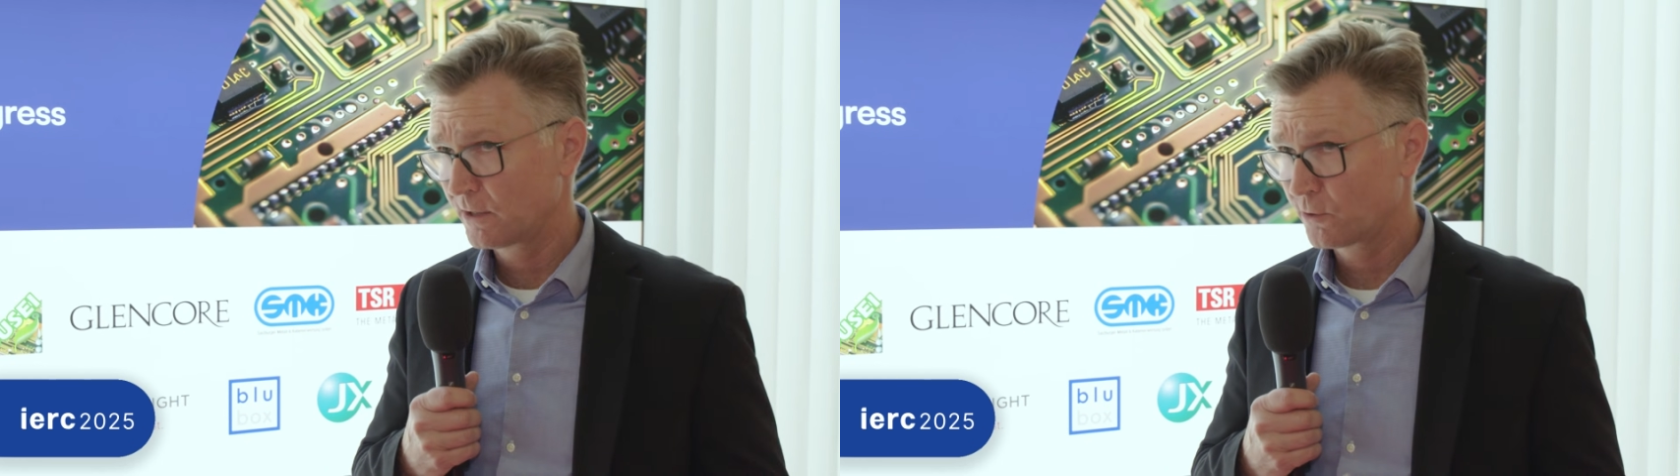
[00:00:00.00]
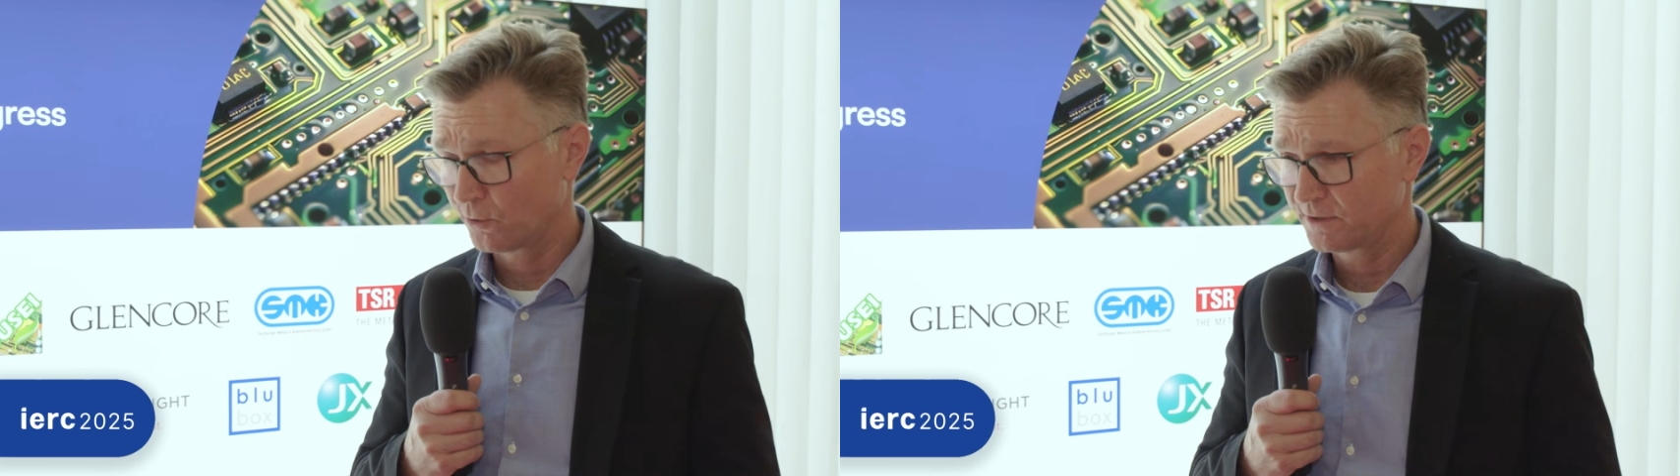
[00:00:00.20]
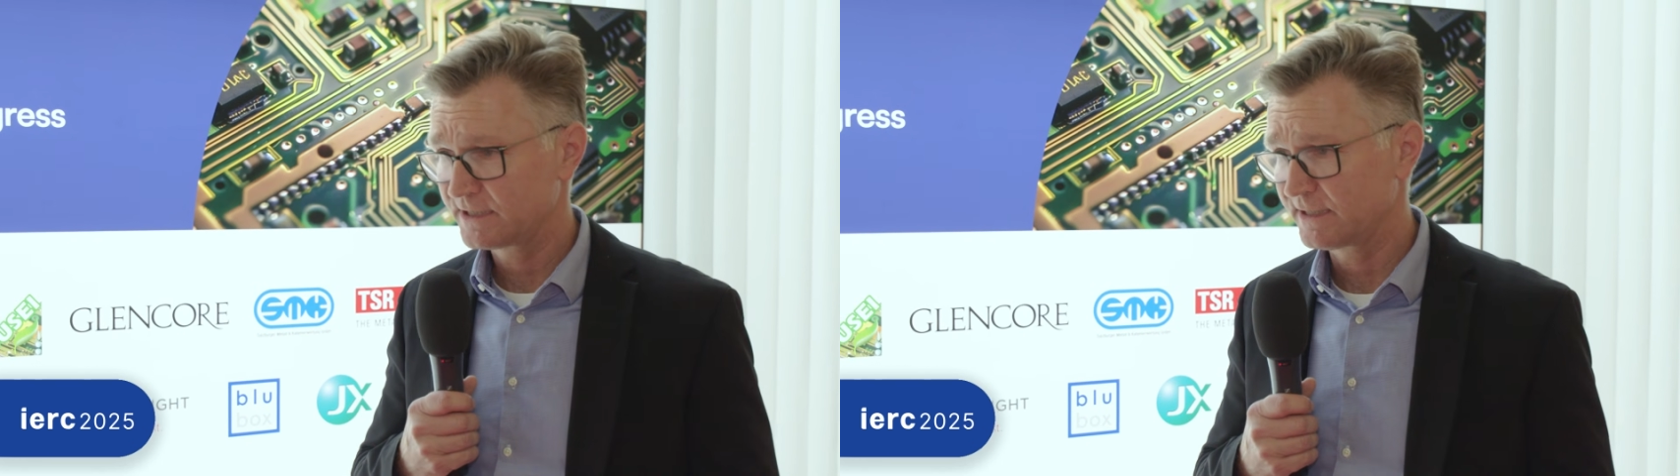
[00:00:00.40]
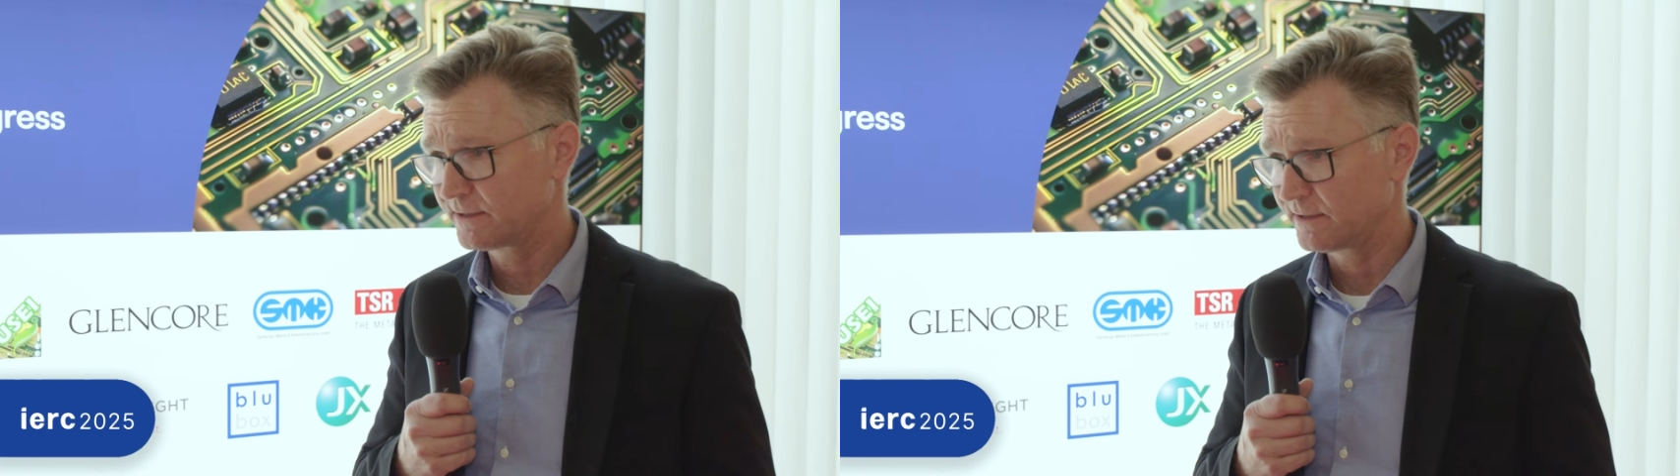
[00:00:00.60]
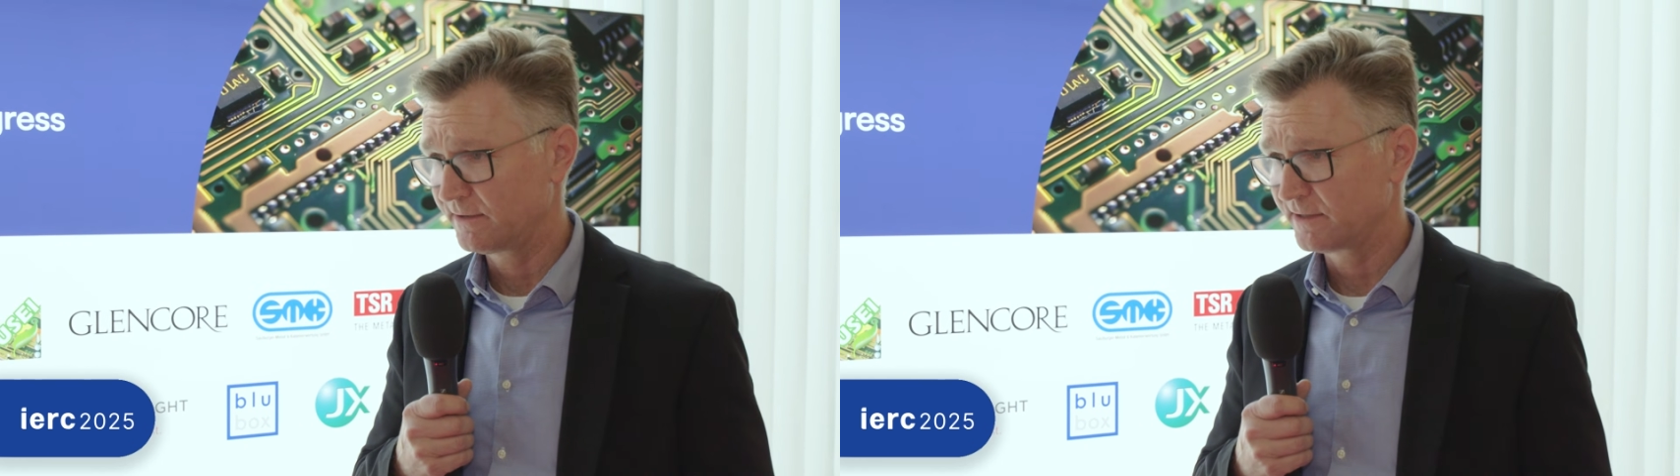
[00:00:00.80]

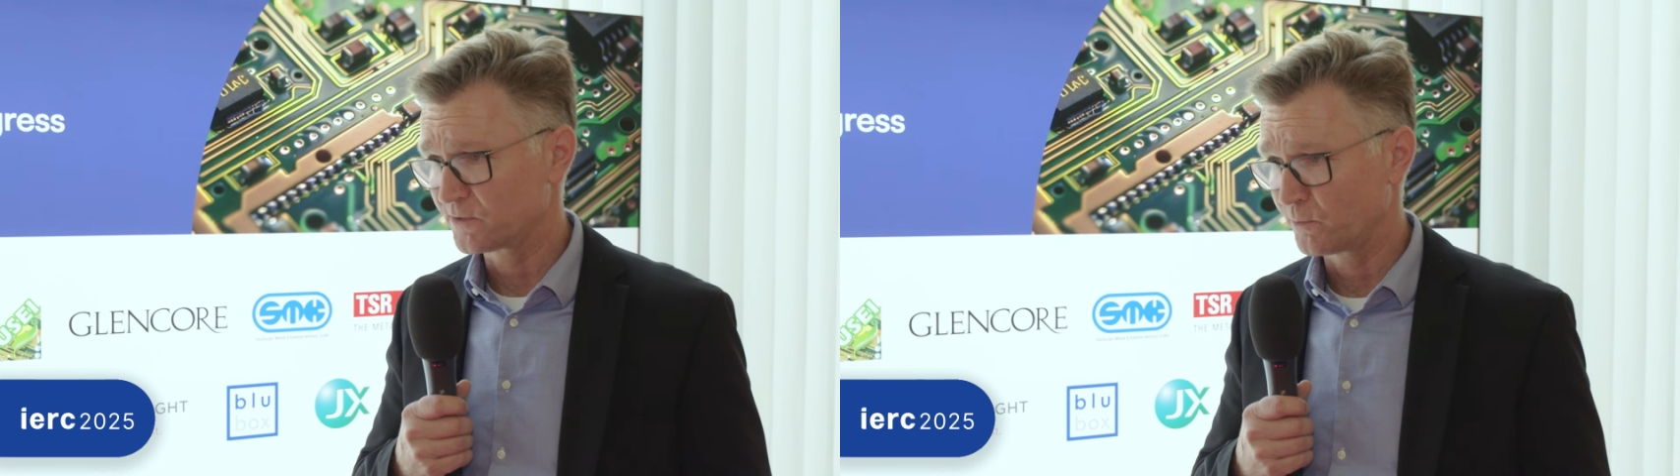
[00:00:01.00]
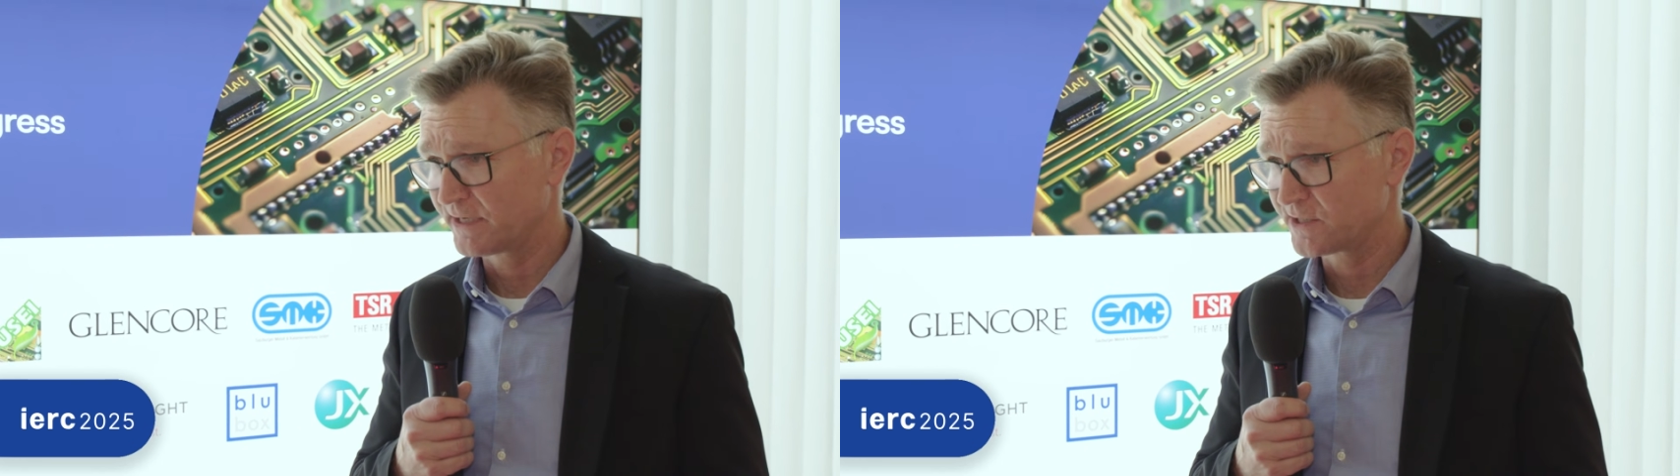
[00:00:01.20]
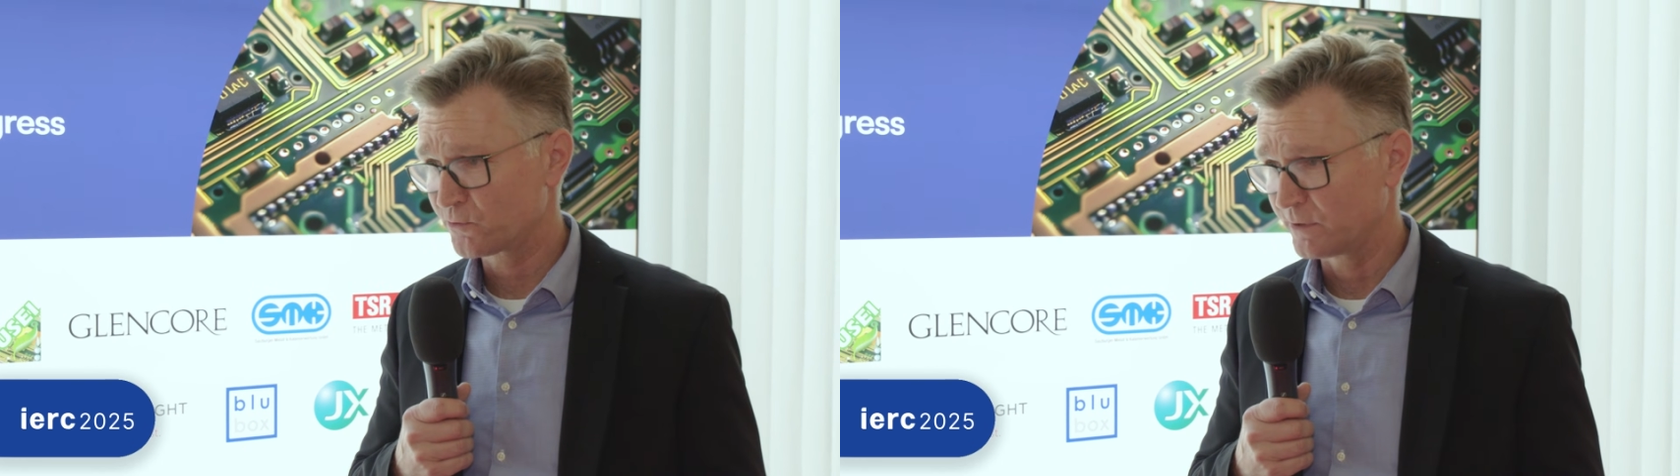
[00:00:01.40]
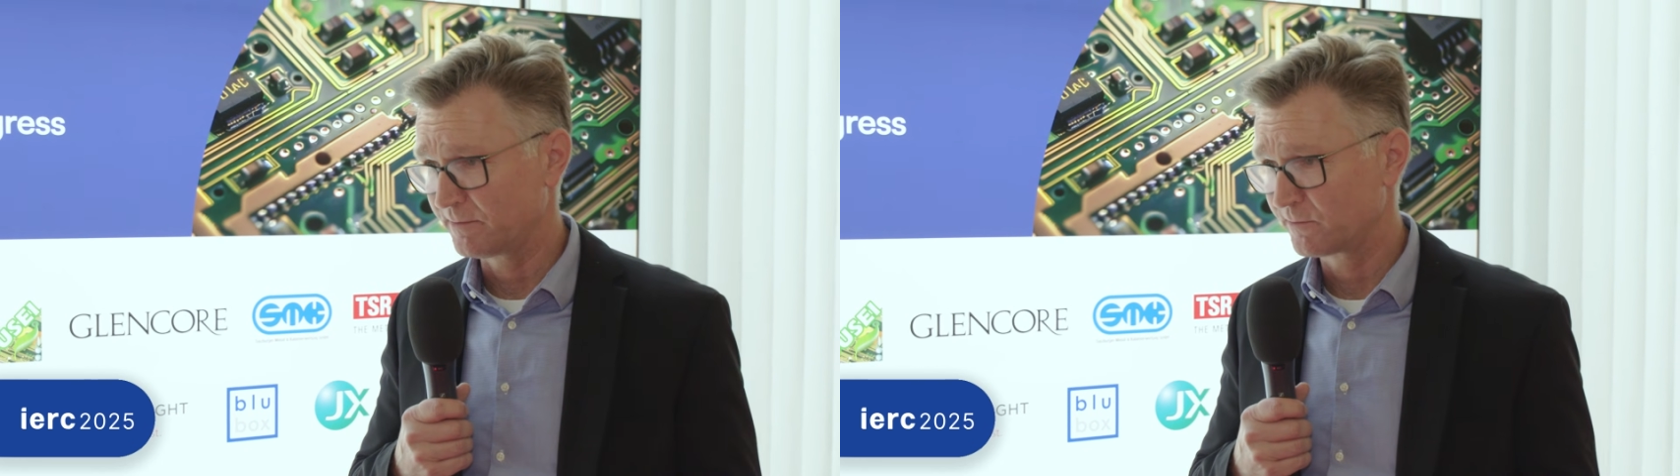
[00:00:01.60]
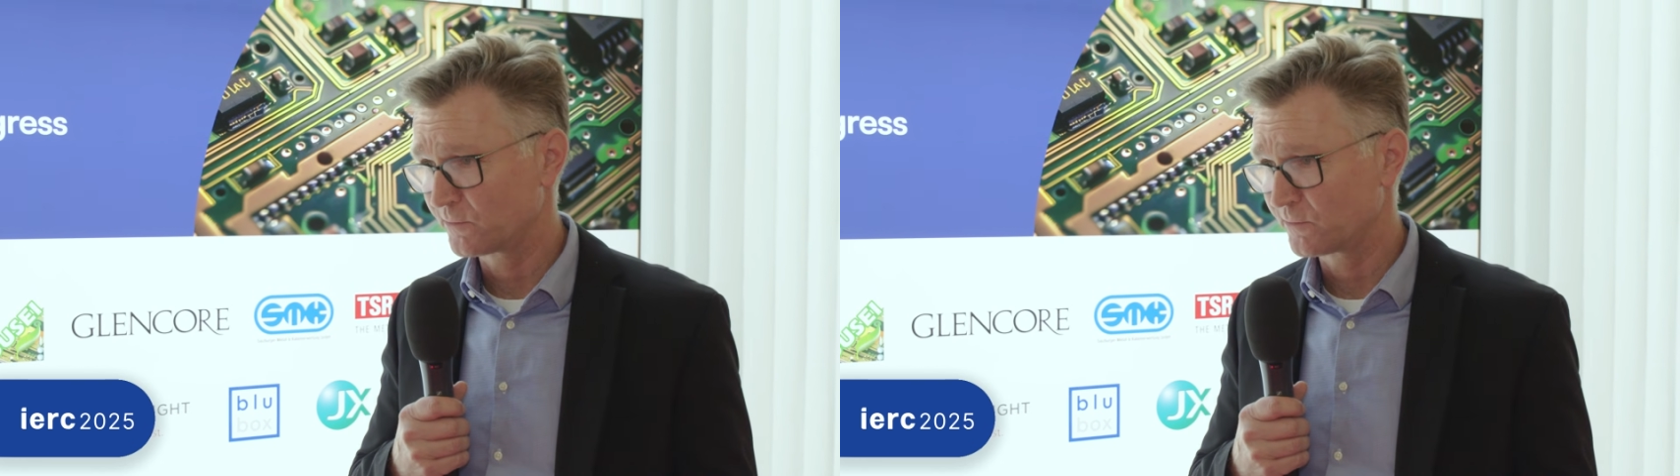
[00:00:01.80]
content in this waste stream